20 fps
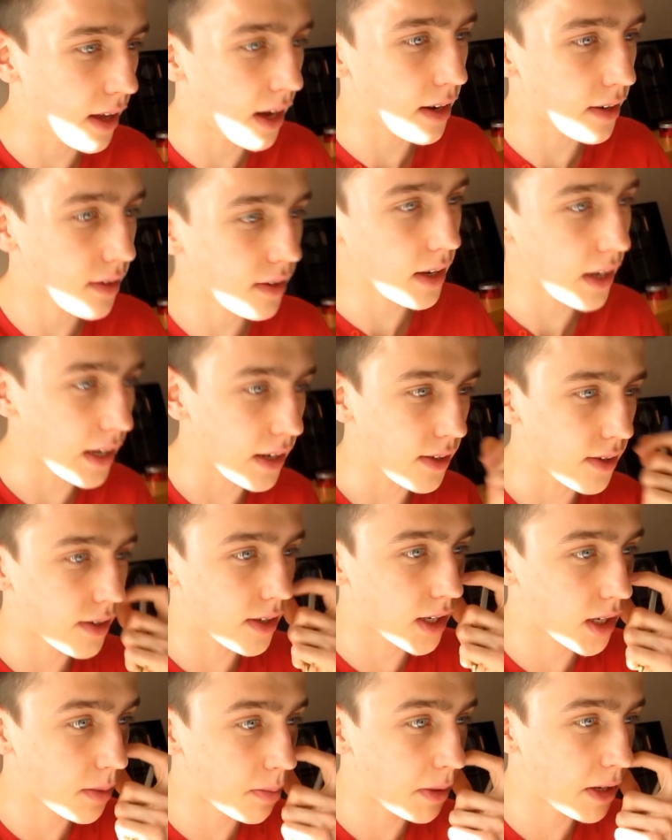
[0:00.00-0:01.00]
that is
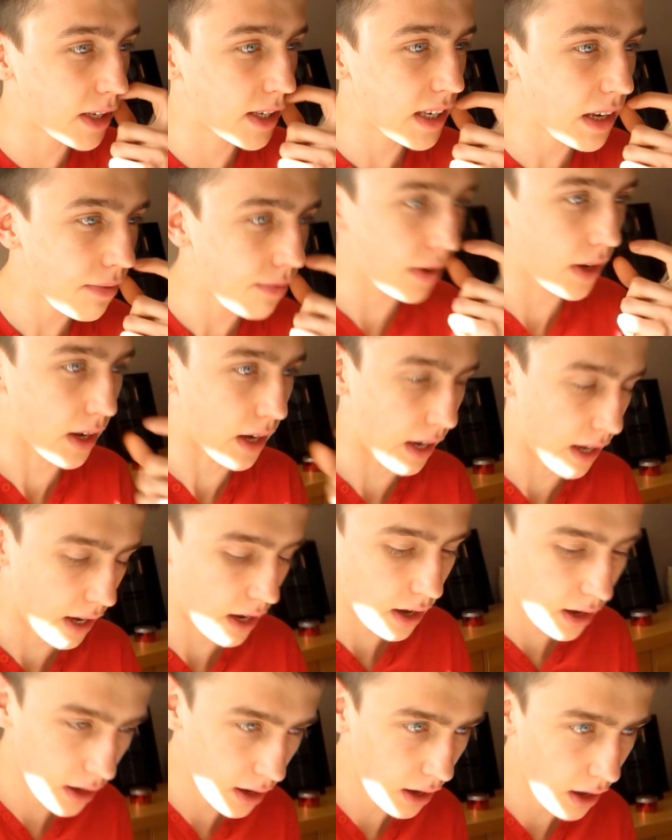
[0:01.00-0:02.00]

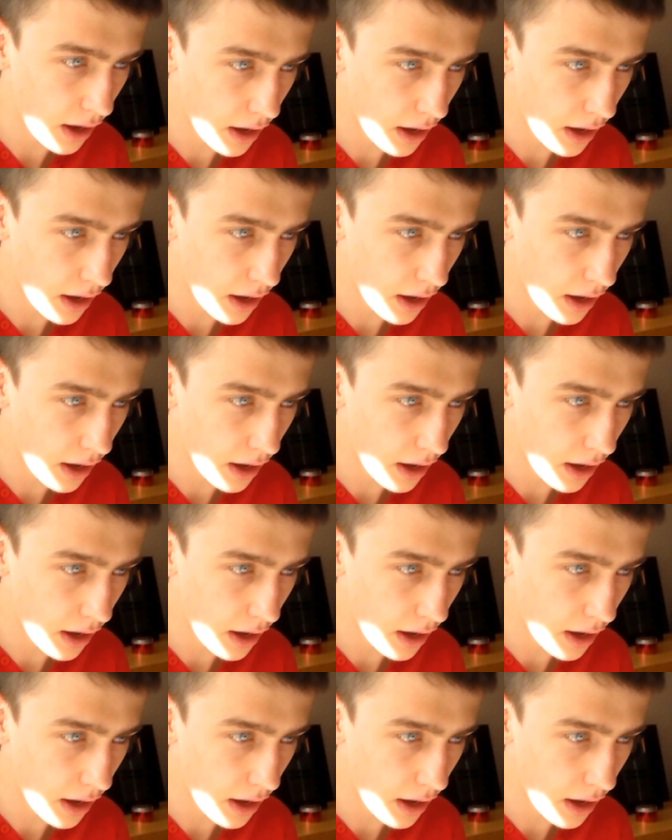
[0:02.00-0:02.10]
specifically